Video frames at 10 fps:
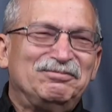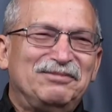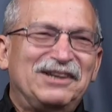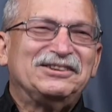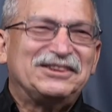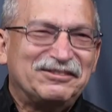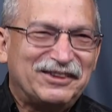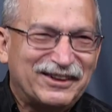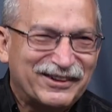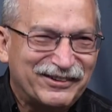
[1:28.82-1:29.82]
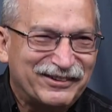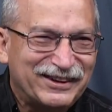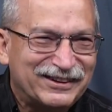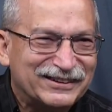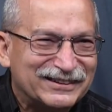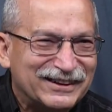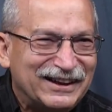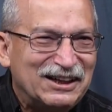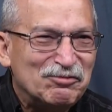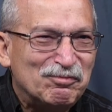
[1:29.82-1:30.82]
most of our careers.
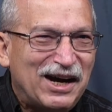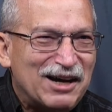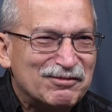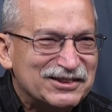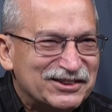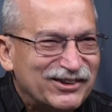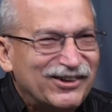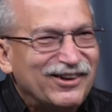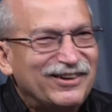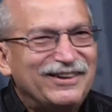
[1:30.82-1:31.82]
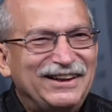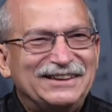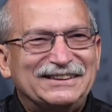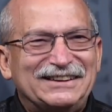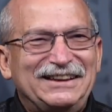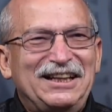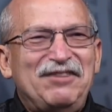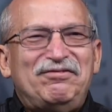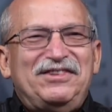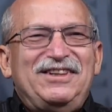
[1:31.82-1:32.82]
And Bob Rescorla has
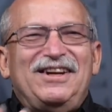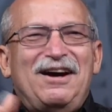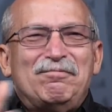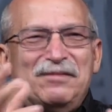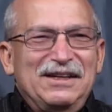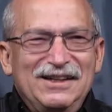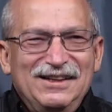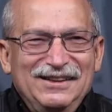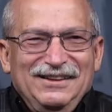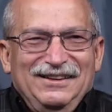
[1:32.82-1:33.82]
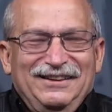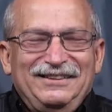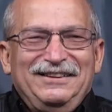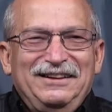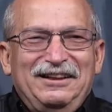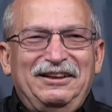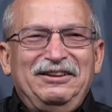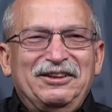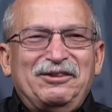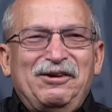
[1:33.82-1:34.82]
lifted up
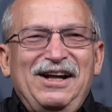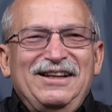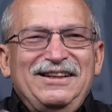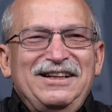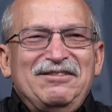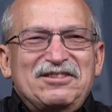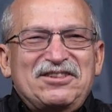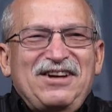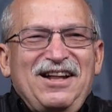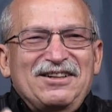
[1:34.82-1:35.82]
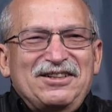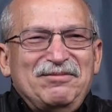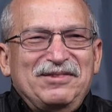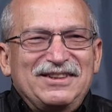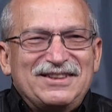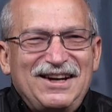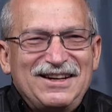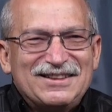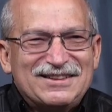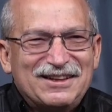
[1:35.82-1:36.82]
and the quality of the scholarship in the
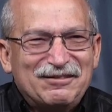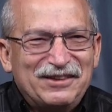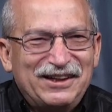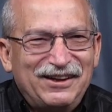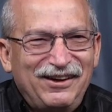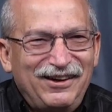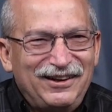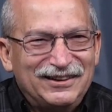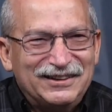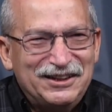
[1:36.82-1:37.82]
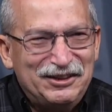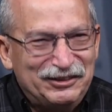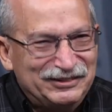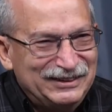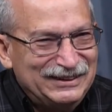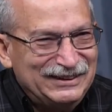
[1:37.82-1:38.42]
science that we all do.